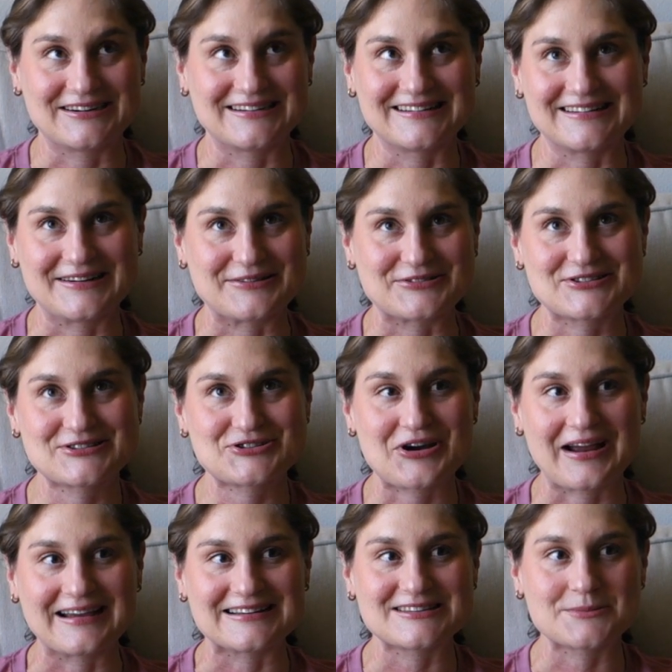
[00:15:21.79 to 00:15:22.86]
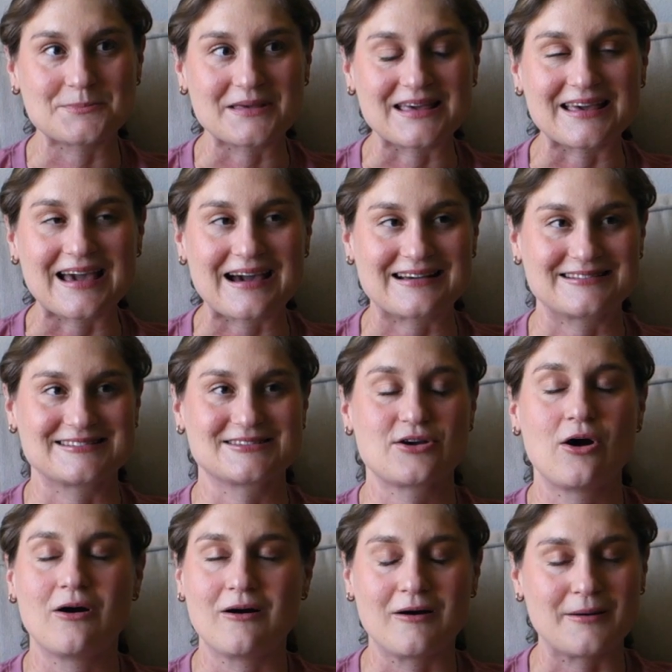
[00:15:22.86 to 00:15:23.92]
you know, just trying to be as
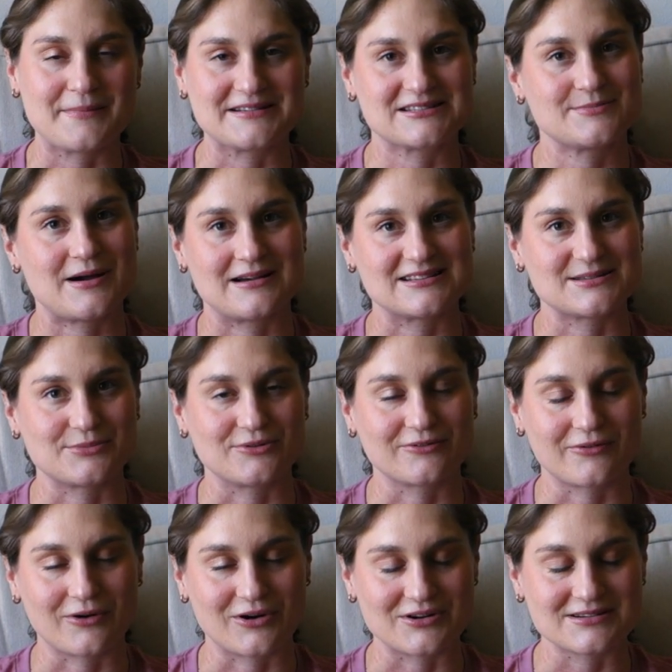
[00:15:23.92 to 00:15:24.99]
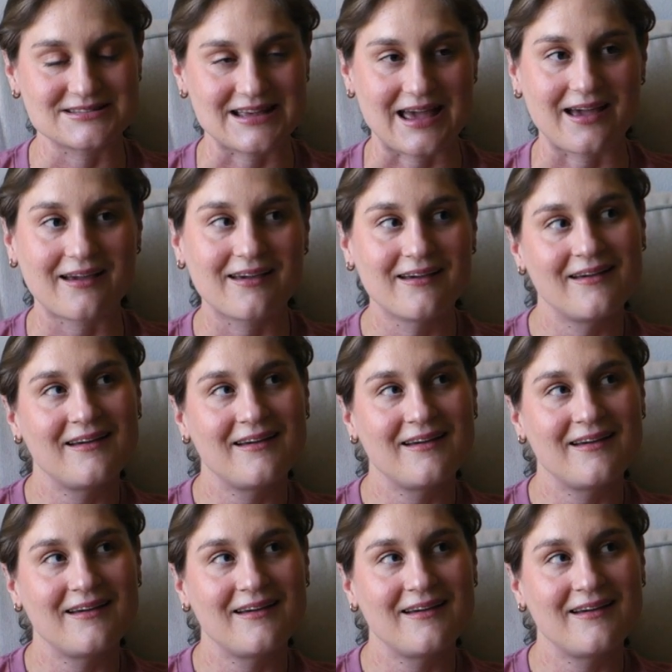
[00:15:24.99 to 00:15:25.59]
calm as possible for her sake.